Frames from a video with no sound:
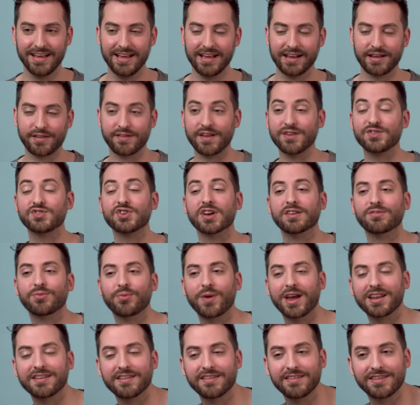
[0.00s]
because I just
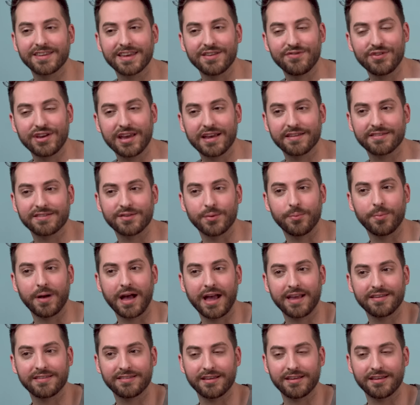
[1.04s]
ran to C V S to buy